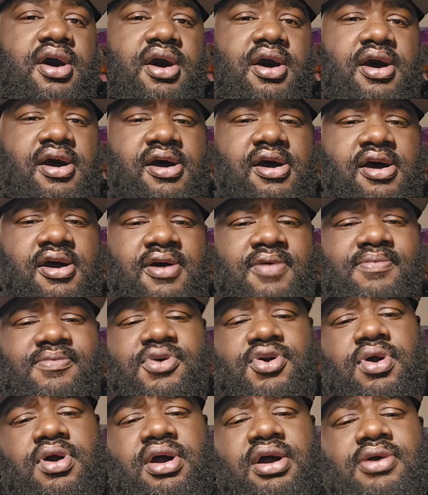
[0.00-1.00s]
um,
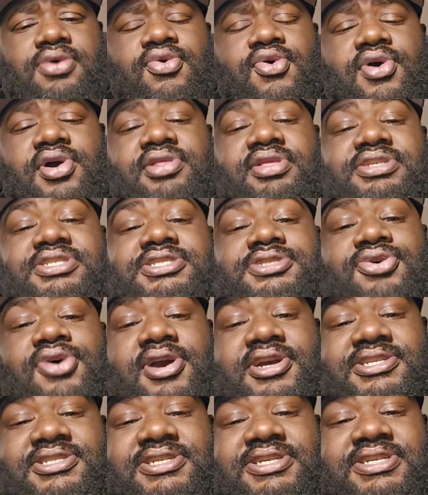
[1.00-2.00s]
according to
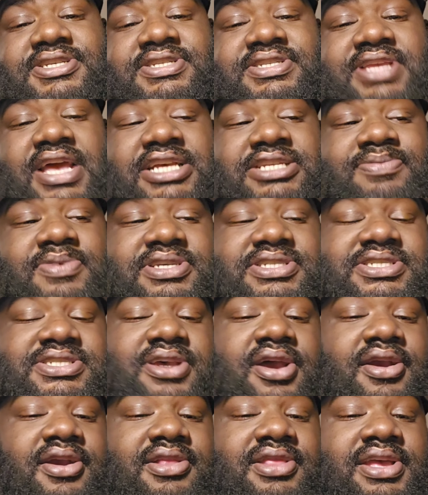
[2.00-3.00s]
sources that's been
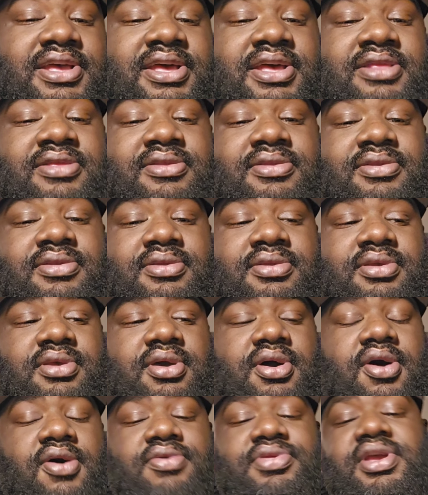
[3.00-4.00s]
circling
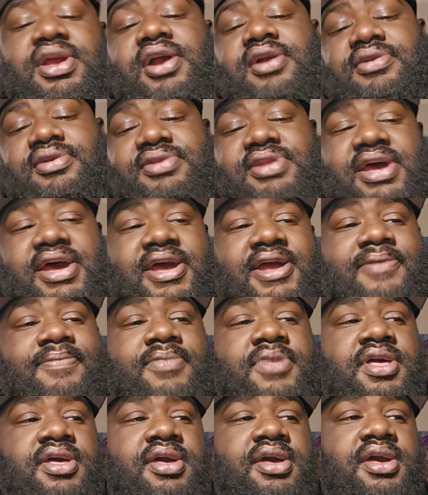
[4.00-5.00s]
on the internet,
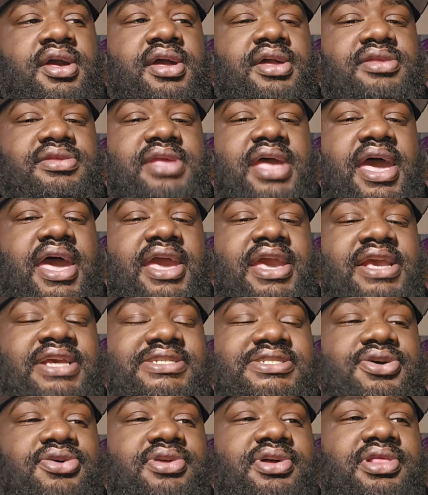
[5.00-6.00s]
that
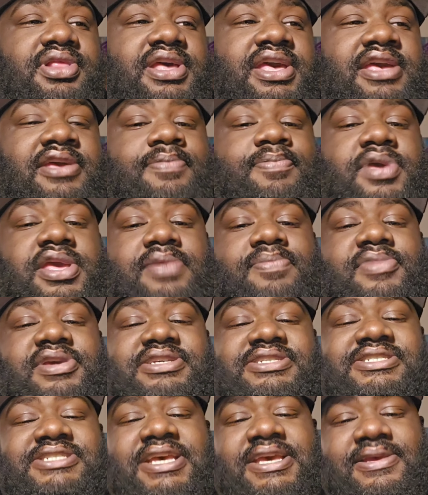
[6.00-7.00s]
he's going to leave
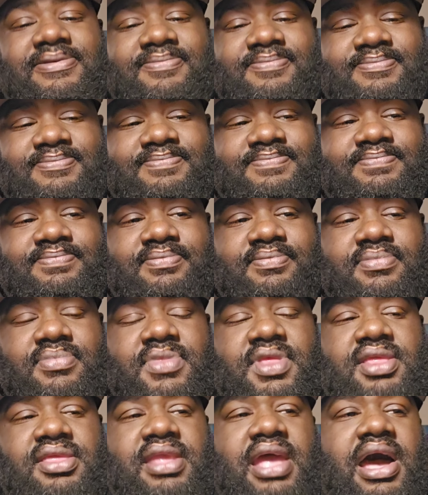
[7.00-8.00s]
PBC.
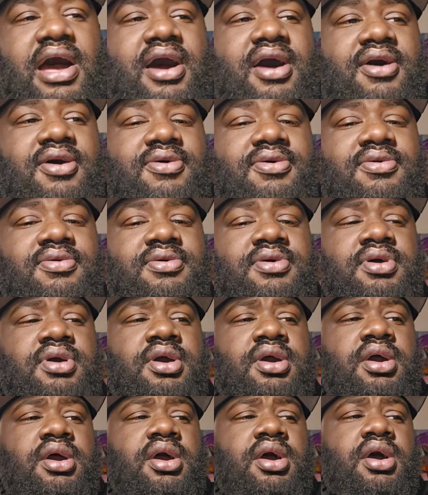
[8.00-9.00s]
Now,
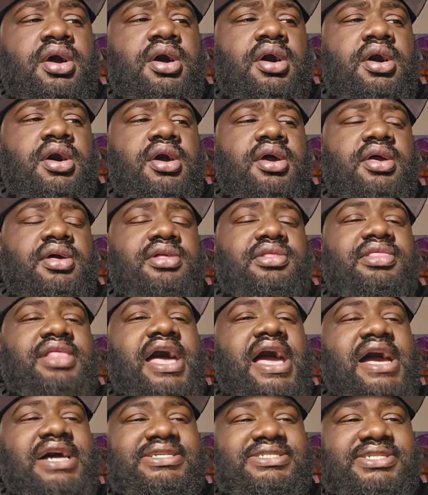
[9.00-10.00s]

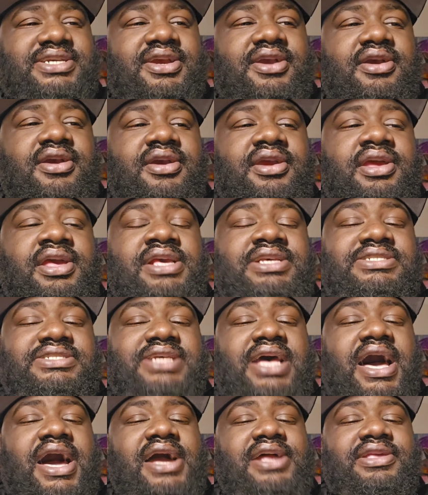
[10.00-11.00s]
last year he
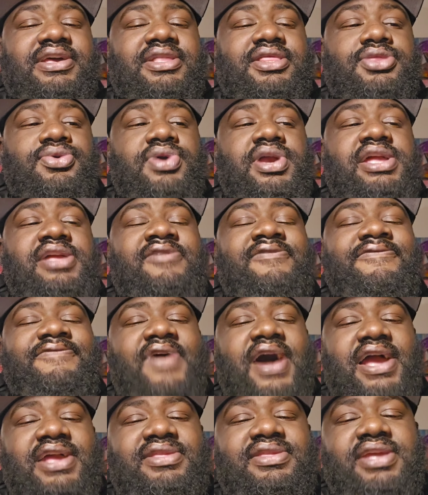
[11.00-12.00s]
signed a three
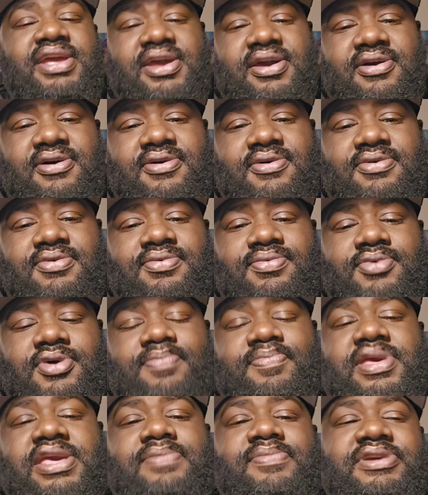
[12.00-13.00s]
fight deal
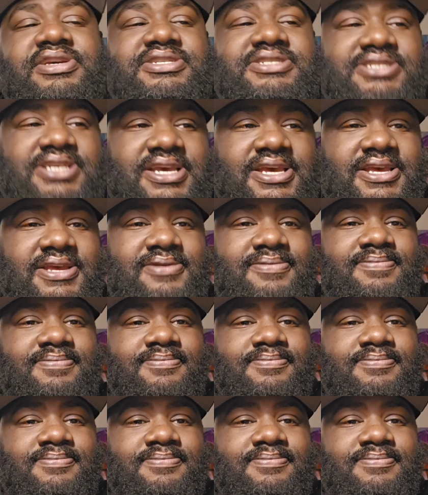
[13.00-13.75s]
with PBC